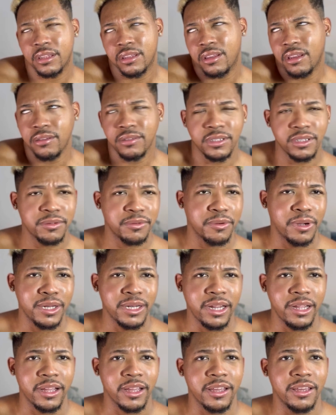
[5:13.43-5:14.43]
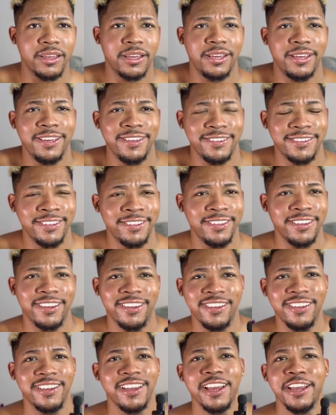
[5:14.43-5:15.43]
I'm like, why not?
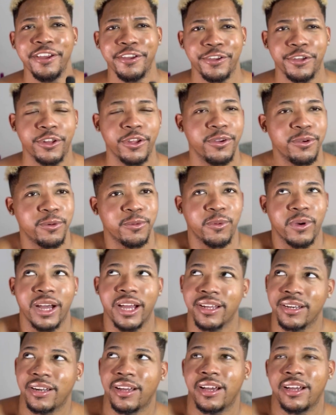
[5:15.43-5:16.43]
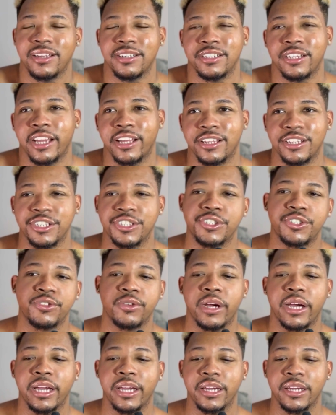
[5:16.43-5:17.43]
Why not at least
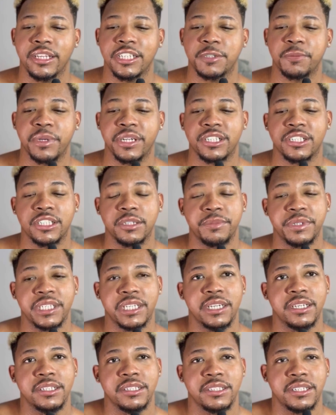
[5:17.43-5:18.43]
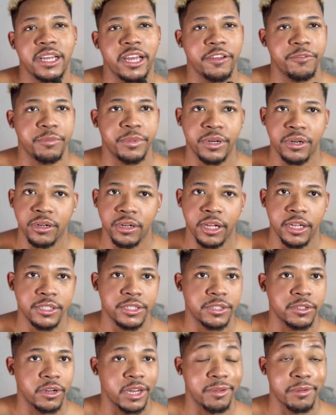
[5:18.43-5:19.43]
try it? Especially because I've been on
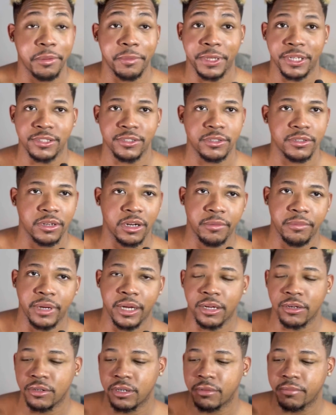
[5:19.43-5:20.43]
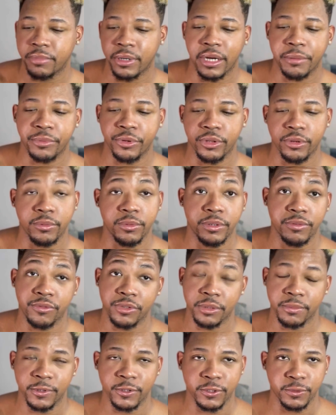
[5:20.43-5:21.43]
Instagram. I'm an Instagram model, a popular one for
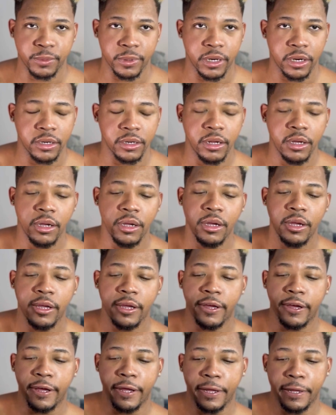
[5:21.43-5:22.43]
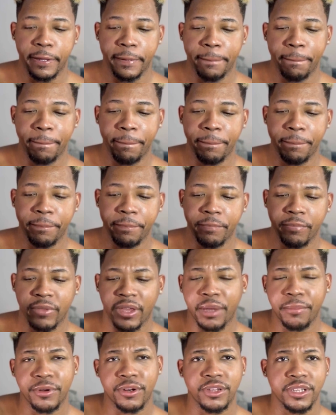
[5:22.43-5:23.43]
the most part. Um,
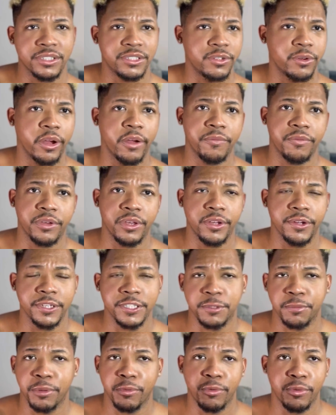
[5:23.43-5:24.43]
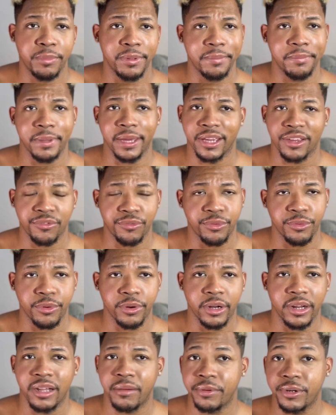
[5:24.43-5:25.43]
I've been on Instagram for years and people have been begging
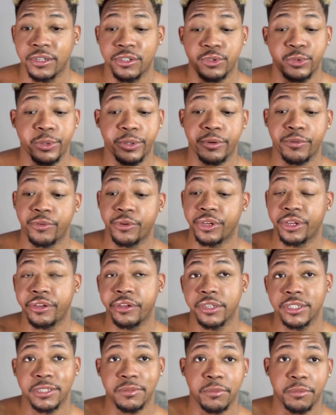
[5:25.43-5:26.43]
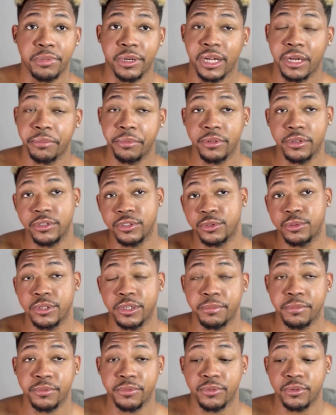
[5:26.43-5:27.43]
for it. I've been on Twitter for years. I'm a popular Twitter
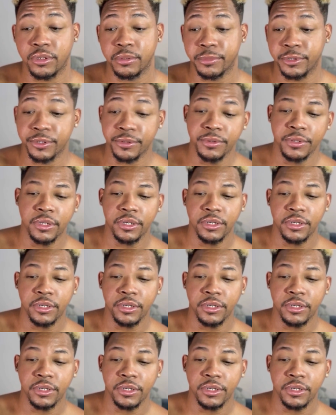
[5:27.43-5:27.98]
performer.